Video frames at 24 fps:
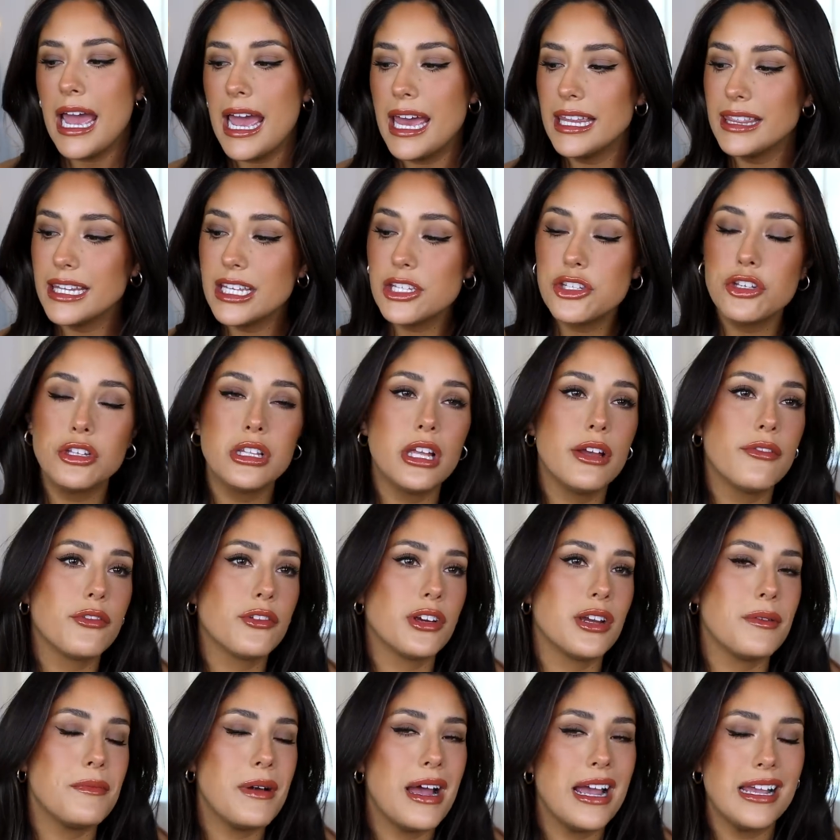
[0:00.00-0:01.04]
Unless you love
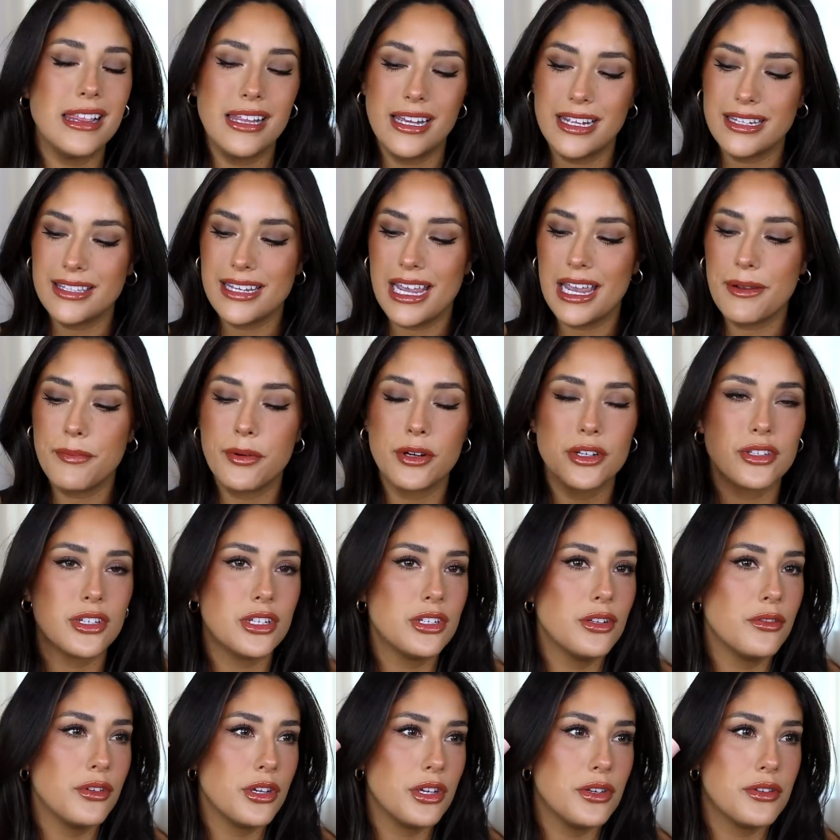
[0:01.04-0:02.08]
cream highlights, I personally
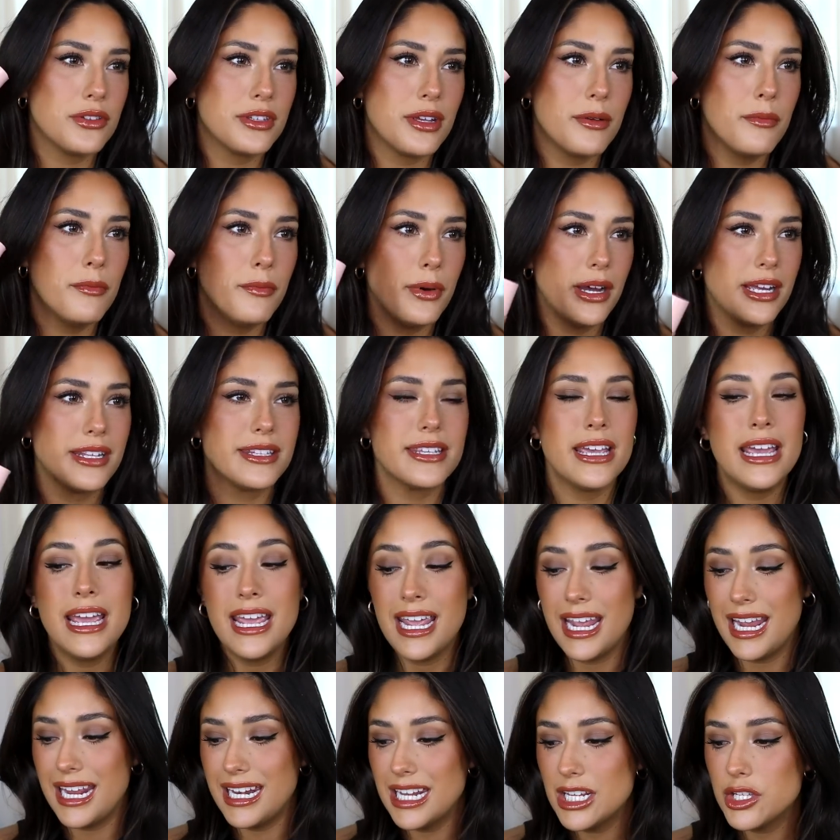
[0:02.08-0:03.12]
don't use them, but
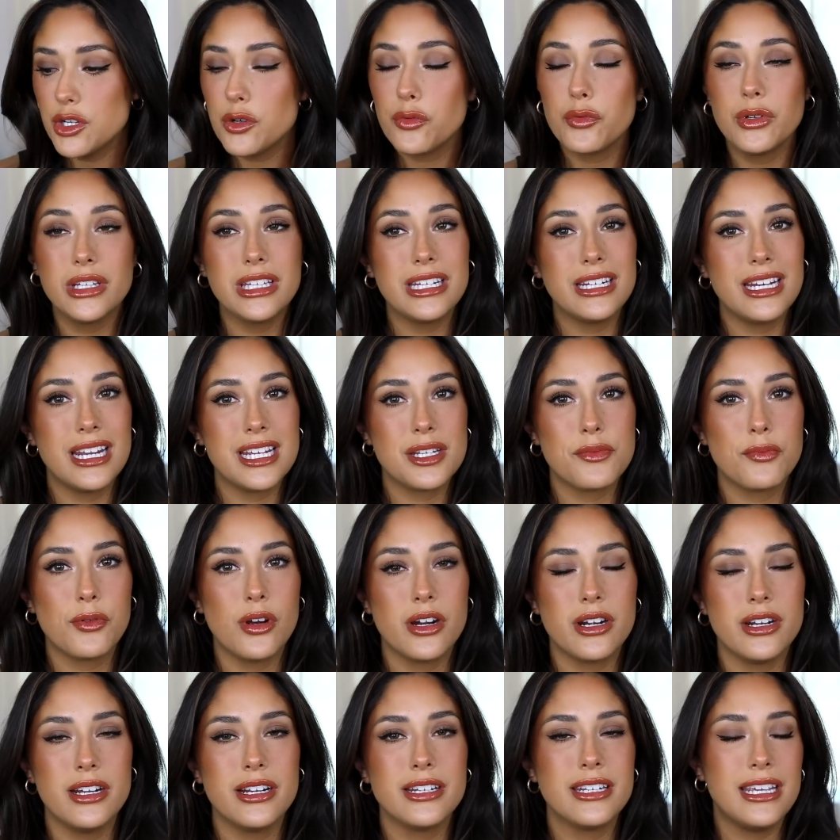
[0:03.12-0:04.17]
it is a really nice
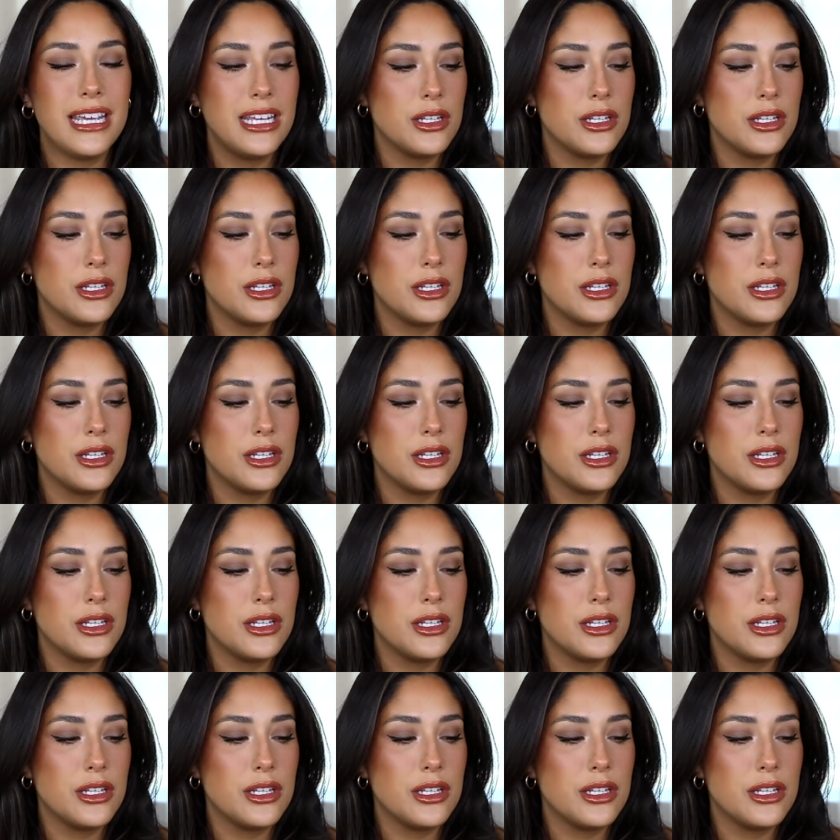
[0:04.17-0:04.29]
product.